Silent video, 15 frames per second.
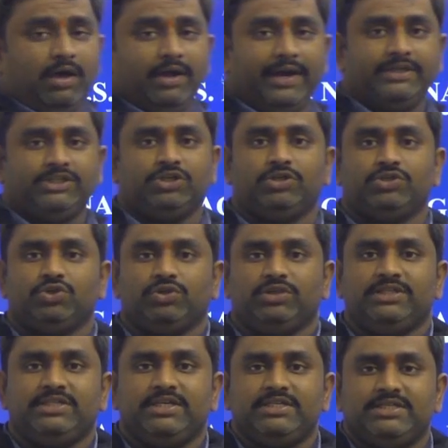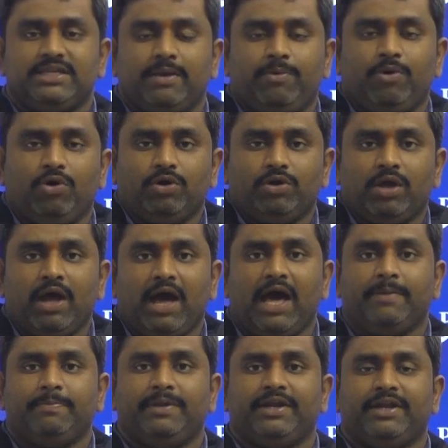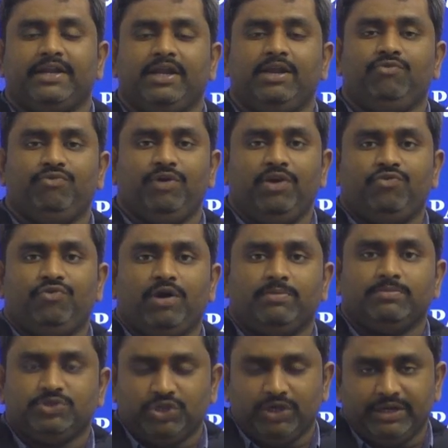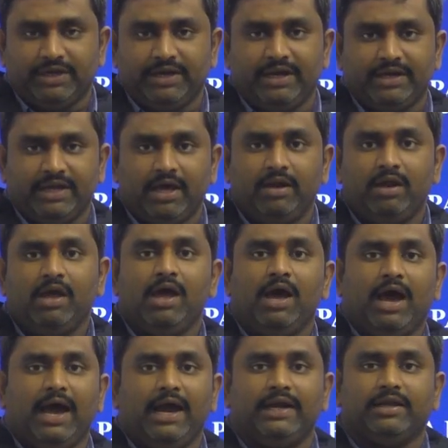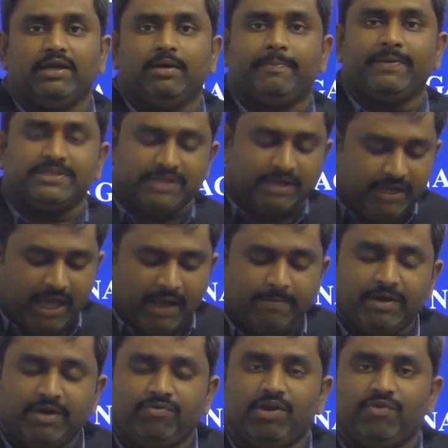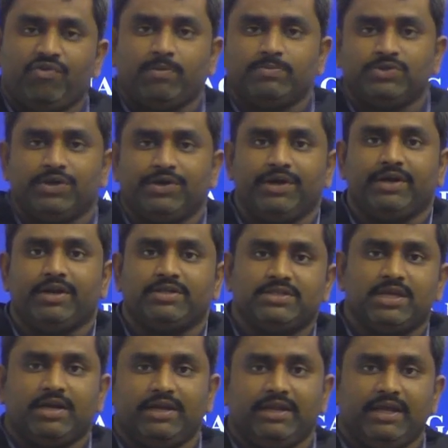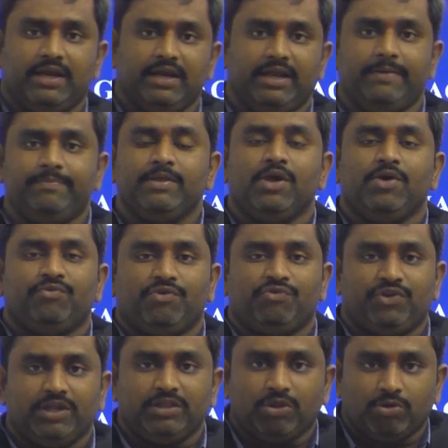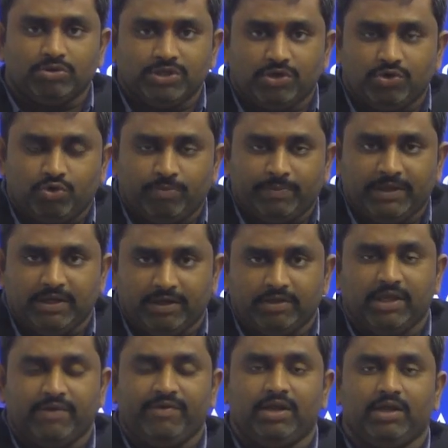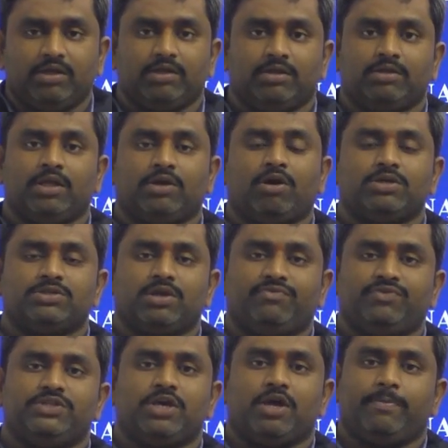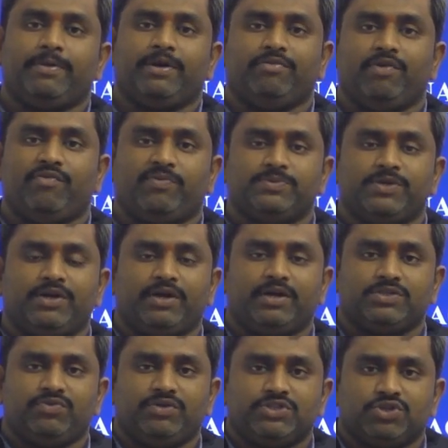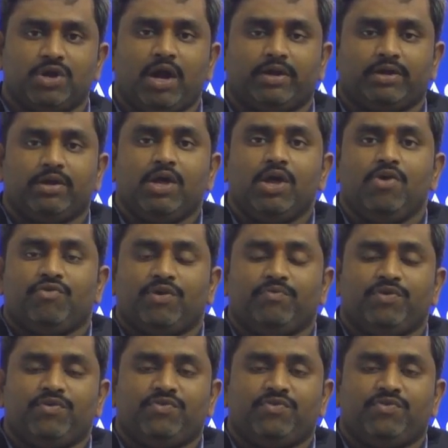Right. So this is about arbitrary waveform generator and presently arbitrary waveform generators are nearly 50,000 rupees. The cost of this arbitrary waveform generators will start from